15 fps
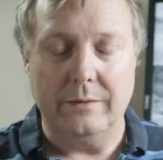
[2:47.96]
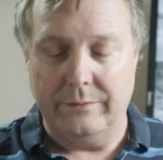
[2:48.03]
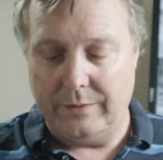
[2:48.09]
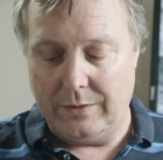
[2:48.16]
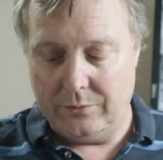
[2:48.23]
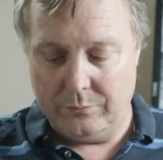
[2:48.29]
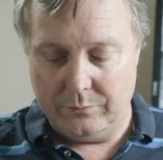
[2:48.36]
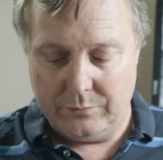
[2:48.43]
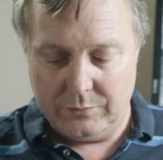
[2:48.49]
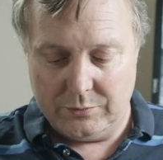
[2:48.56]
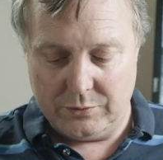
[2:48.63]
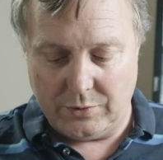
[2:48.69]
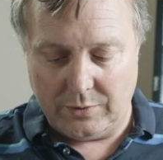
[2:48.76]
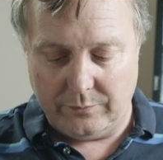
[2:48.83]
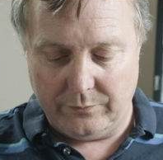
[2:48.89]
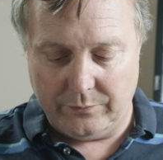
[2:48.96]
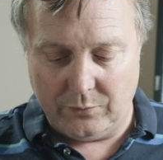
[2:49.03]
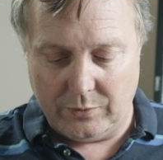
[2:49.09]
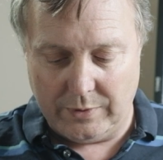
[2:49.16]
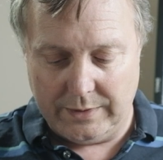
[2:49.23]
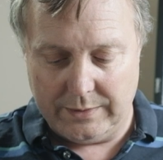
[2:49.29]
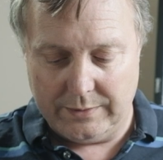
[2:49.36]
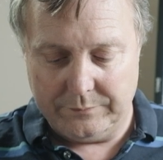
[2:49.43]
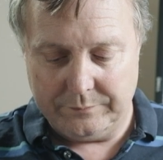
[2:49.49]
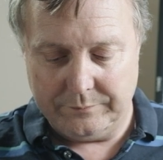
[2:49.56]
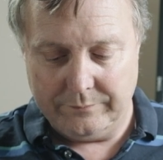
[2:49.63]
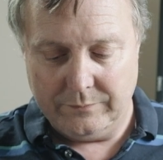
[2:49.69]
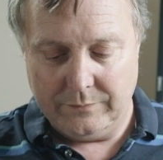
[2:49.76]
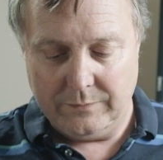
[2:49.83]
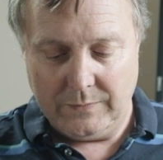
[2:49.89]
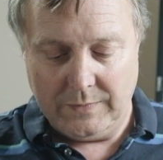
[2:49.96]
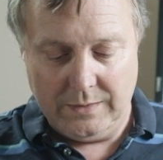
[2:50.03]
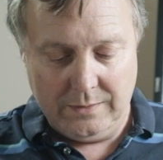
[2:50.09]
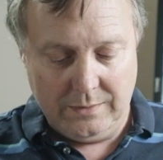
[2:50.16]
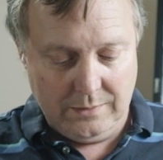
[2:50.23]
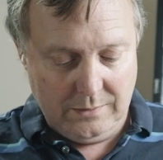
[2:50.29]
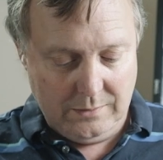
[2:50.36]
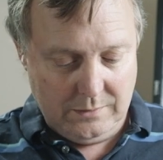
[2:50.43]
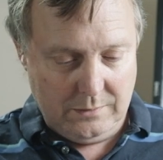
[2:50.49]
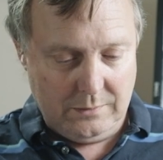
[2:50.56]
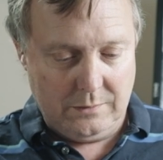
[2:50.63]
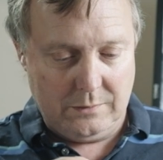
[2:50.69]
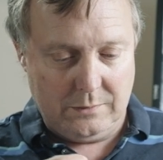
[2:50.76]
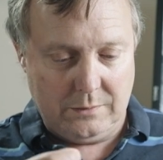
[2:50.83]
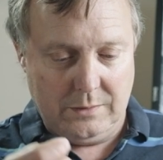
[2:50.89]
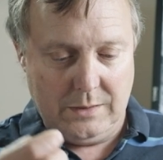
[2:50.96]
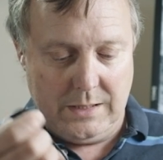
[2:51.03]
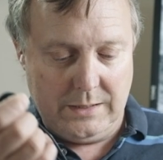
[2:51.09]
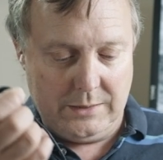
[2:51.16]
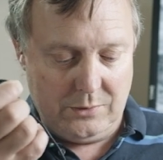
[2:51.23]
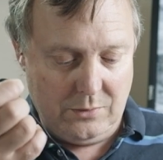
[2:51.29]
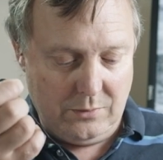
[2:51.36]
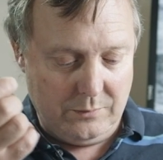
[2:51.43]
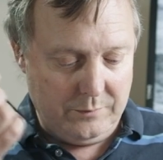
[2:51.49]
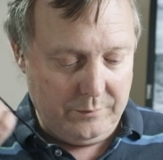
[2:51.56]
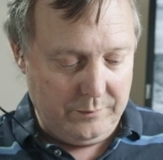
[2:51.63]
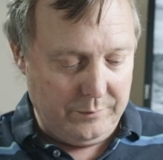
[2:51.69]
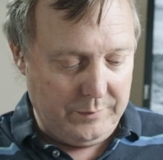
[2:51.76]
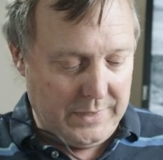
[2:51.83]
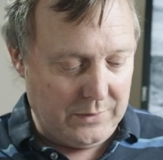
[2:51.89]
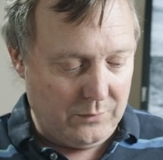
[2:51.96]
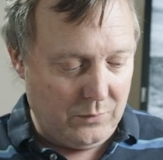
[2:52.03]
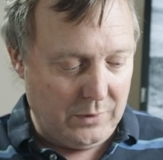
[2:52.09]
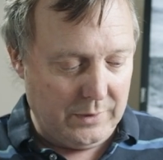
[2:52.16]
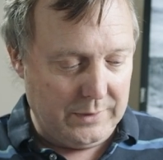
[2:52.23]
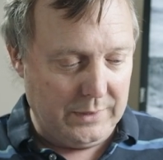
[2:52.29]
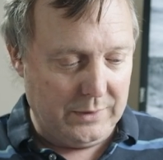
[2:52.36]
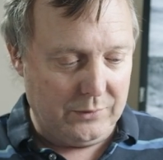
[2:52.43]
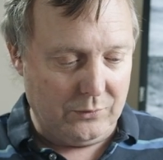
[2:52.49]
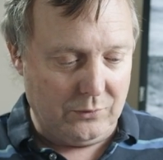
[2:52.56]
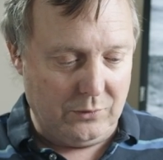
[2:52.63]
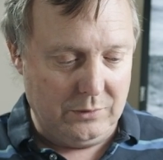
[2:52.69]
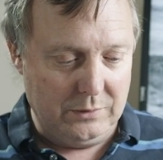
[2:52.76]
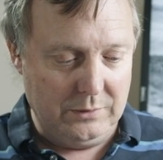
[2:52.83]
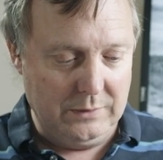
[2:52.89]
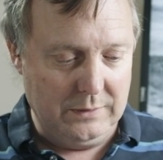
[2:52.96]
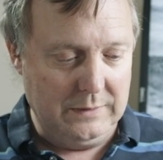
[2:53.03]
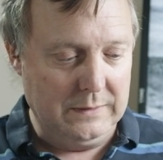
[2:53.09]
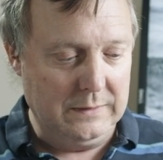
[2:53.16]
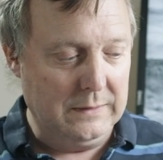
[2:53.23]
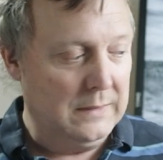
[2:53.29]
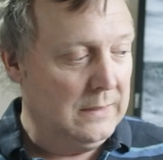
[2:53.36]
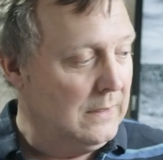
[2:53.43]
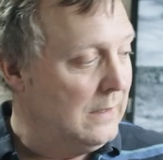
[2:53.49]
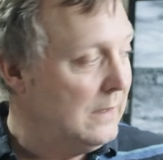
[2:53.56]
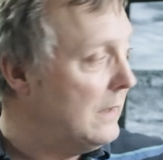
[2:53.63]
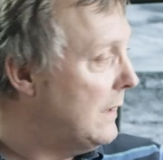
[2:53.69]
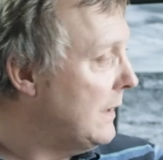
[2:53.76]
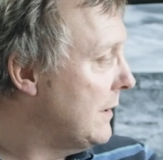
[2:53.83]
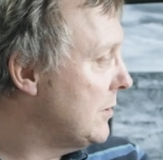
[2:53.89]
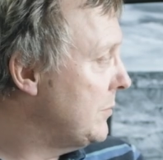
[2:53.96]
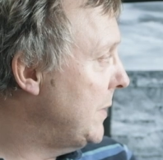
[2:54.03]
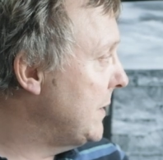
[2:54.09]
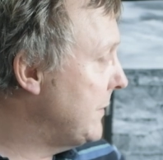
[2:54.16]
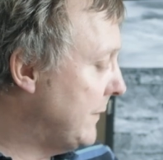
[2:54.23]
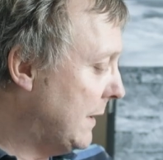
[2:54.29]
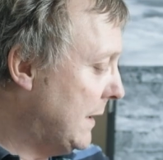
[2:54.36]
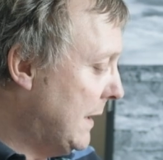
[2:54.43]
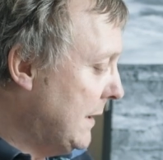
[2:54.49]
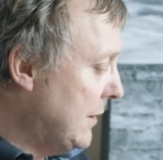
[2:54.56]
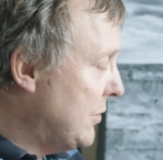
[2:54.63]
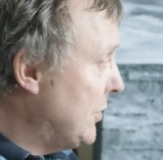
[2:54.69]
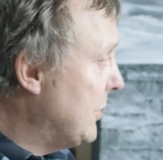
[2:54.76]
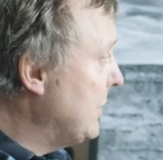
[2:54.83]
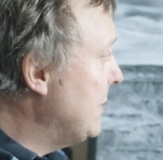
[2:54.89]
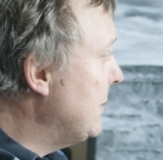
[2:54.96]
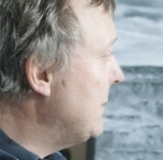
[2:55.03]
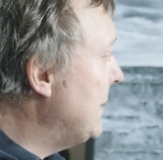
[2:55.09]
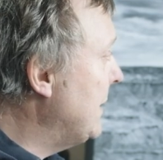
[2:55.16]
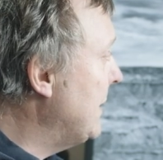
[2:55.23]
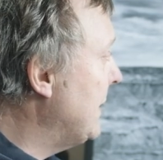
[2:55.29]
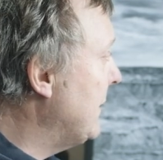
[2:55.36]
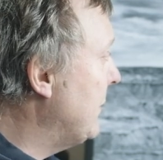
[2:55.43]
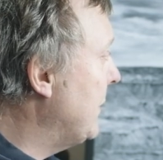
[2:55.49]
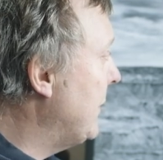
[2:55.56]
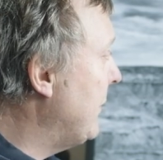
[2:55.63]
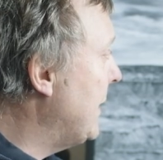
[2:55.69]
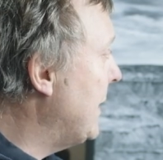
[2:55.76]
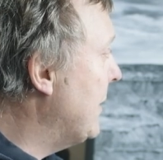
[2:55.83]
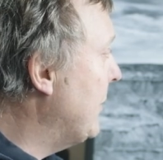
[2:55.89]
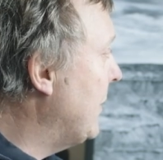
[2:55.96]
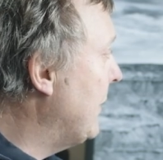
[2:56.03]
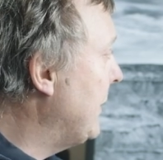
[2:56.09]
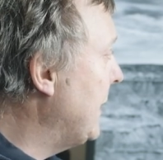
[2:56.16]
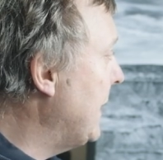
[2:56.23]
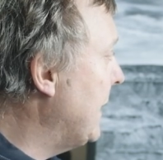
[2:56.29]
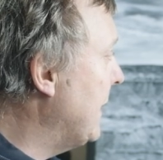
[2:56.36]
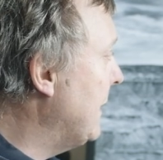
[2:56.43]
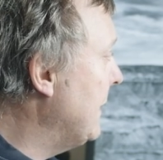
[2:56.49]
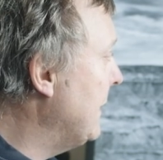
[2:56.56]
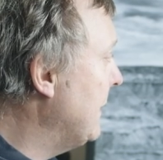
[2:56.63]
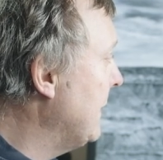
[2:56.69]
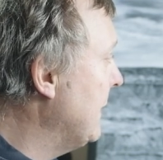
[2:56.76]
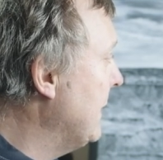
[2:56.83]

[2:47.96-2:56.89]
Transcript: the foam top for it. So yeah, it's not bad quality at all. And the specifications, if we read them off here,